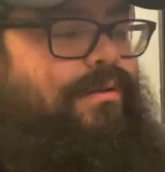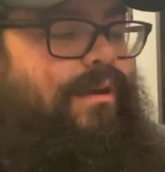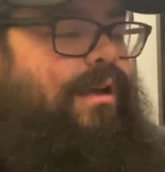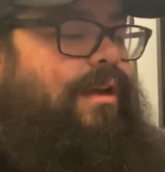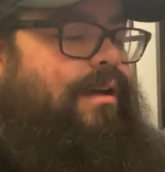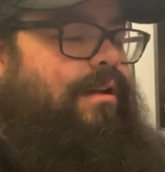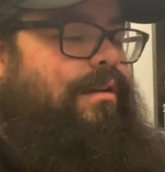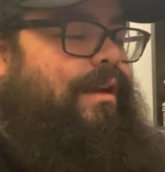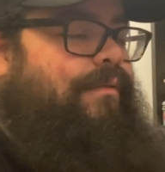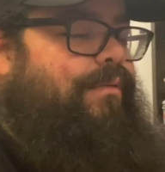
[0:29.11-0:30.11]

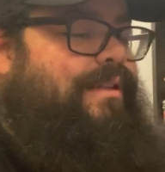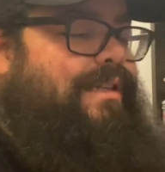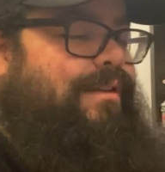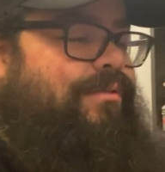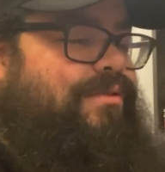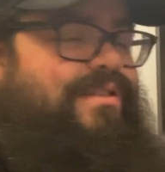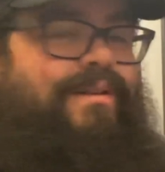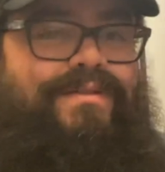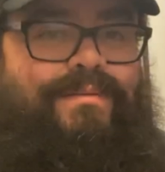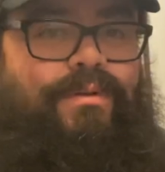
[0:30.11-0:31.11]
online retailers still
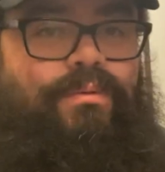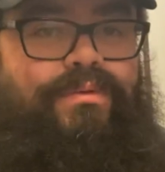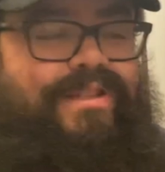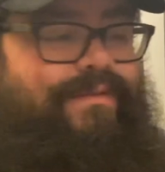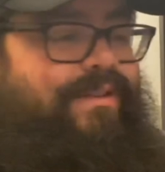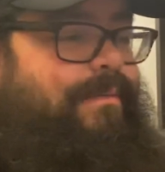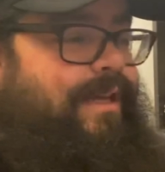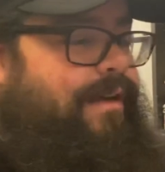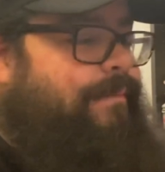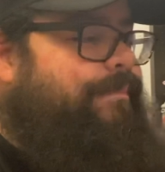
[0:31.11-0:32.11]
have some cool stuff coming
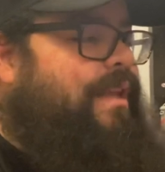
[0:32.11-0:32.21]
out.